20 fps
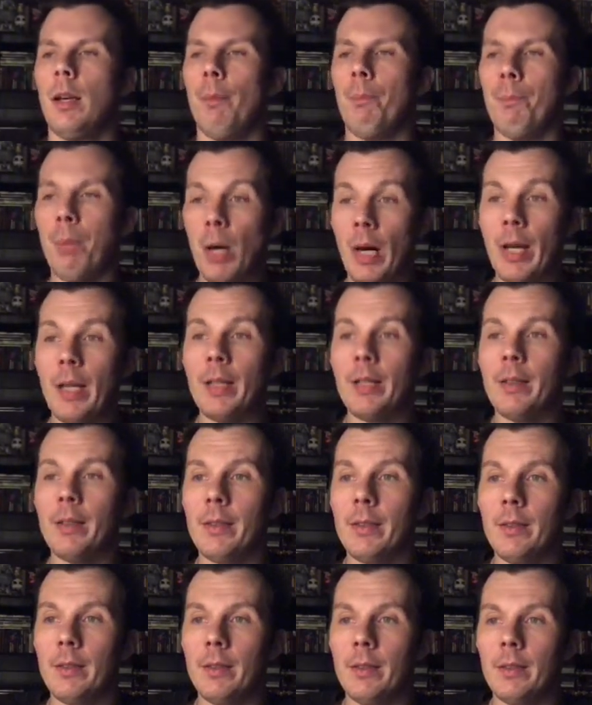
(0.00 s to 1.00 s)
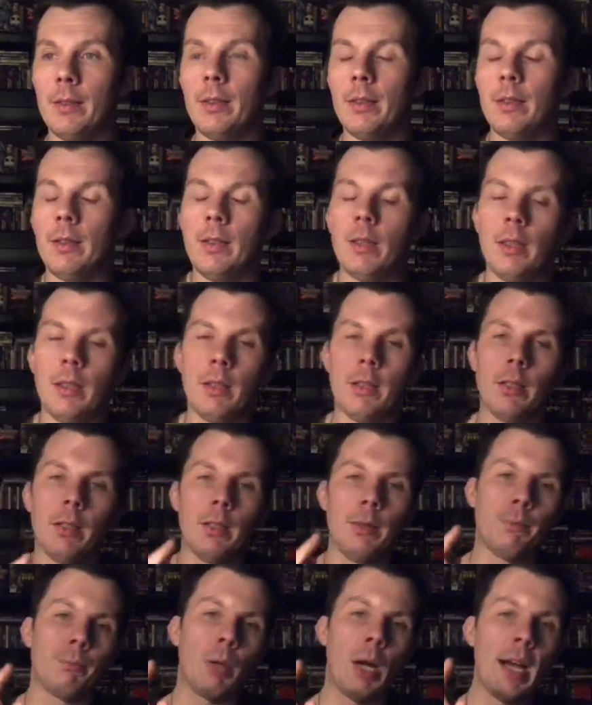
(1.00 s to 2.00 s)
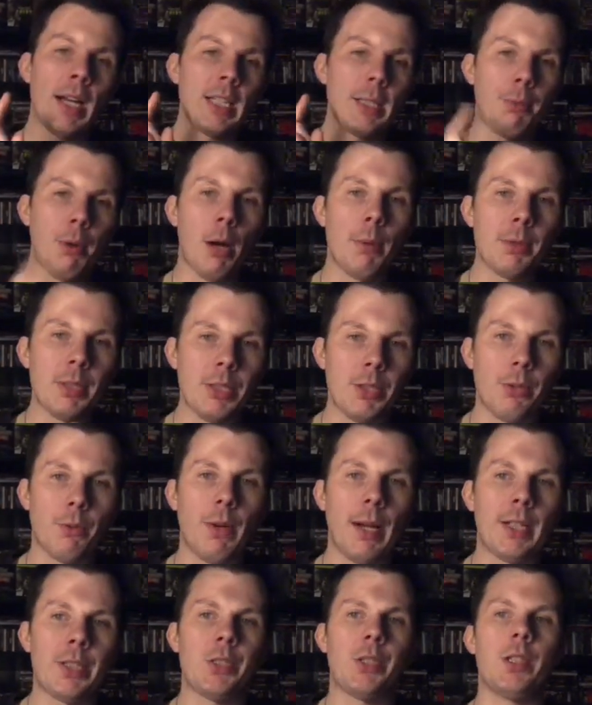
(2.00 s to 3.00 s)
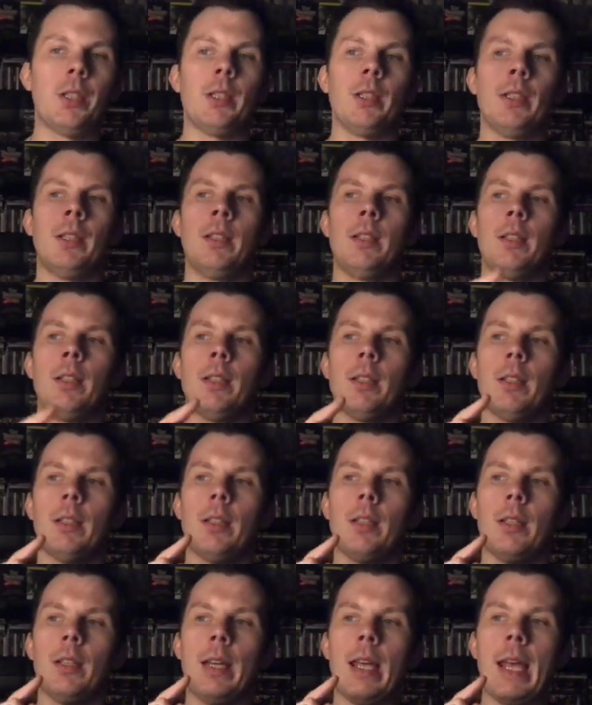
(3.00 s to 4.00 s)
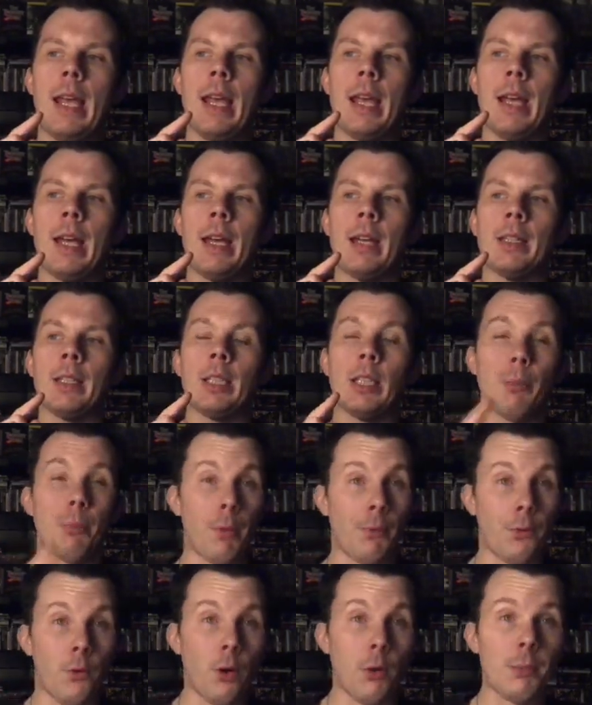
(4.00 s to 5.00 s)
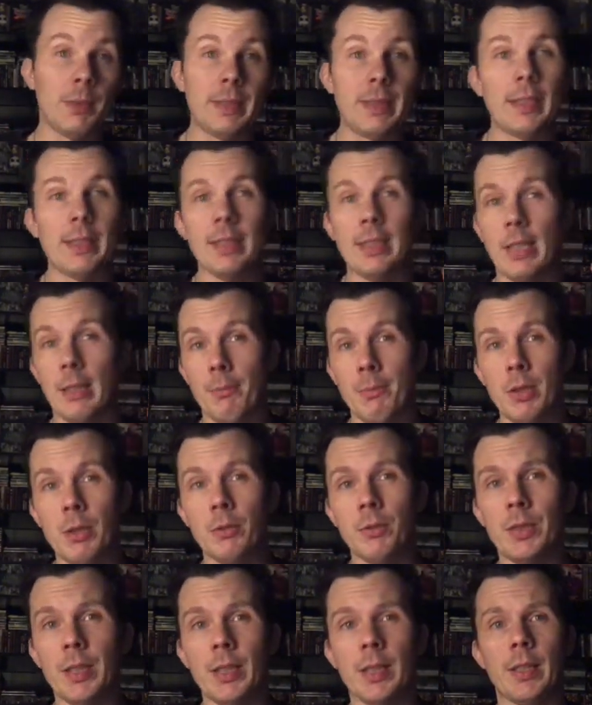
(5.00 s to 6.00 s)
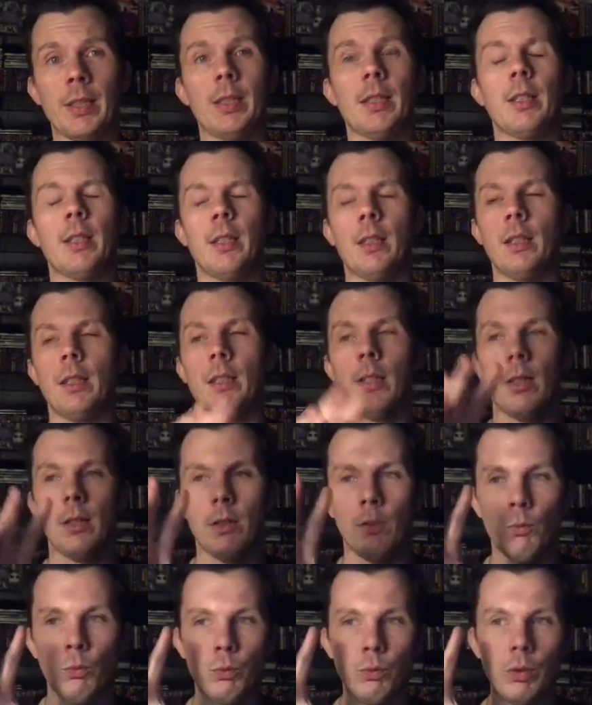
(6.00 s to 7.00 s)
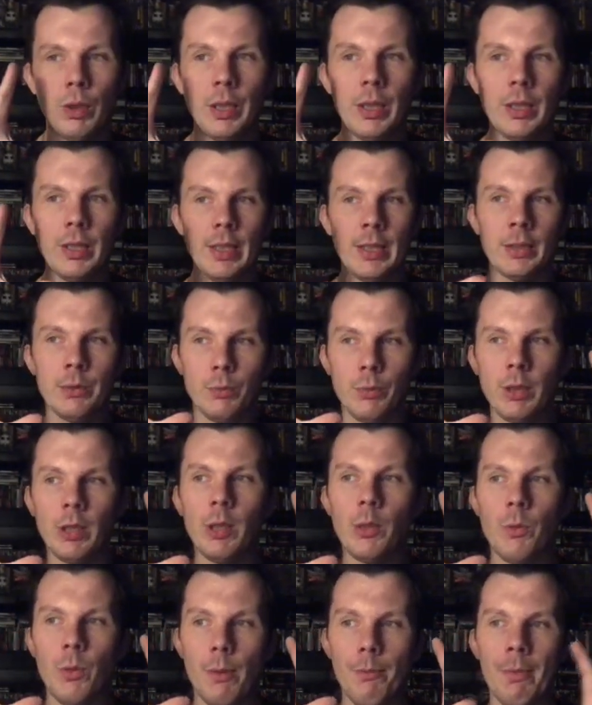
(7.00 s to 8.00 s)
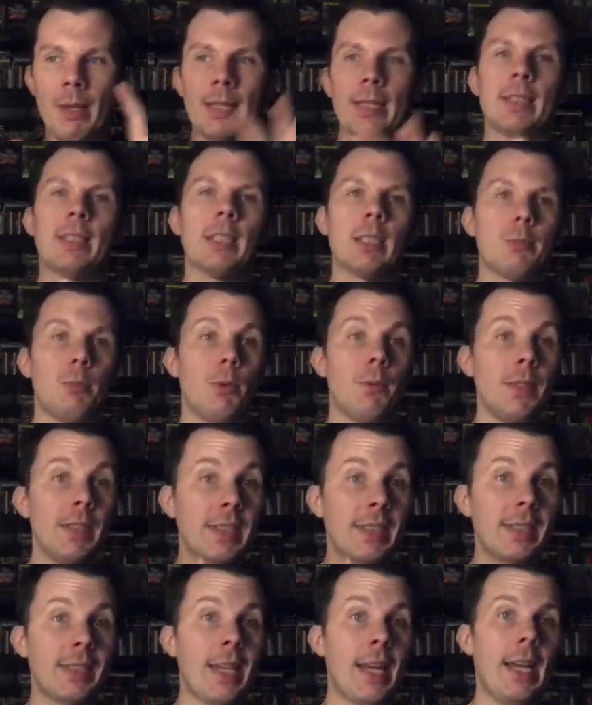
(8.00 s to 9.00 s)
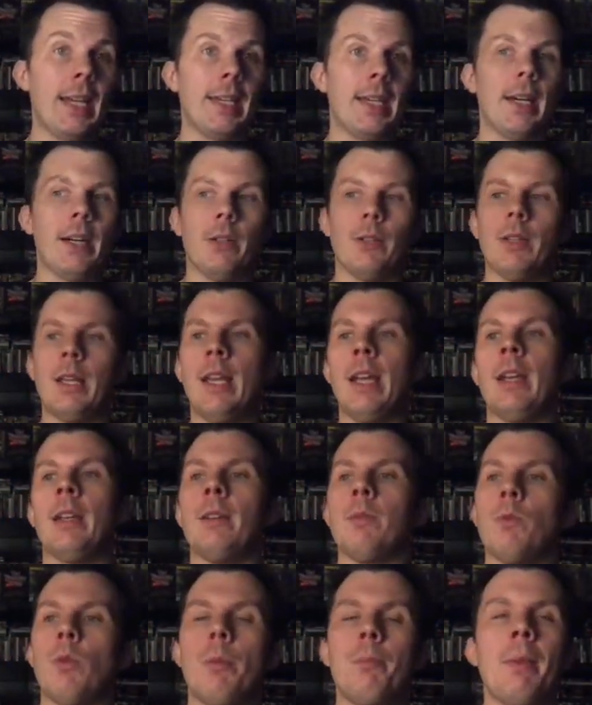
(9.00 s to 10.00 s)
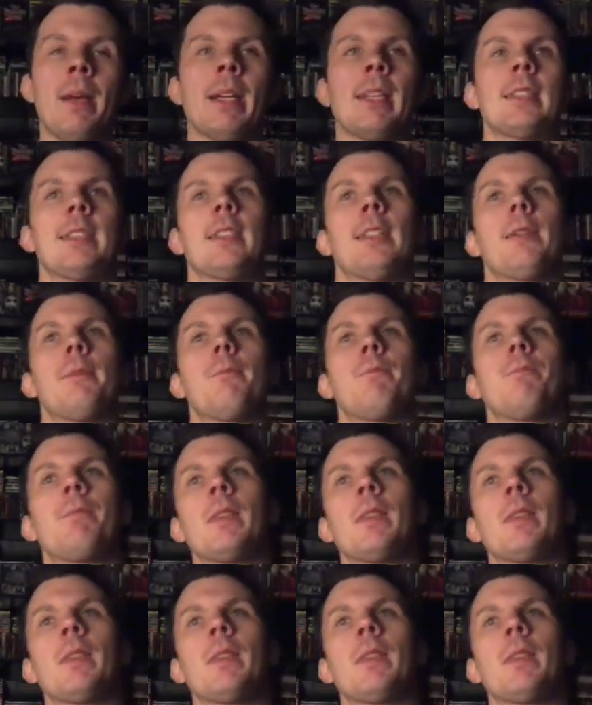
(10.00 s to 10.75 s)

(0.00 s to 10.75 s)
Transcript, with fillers: But Brian De Palma's direction and the performances and the music re is really what makes this movie stand out and what makes it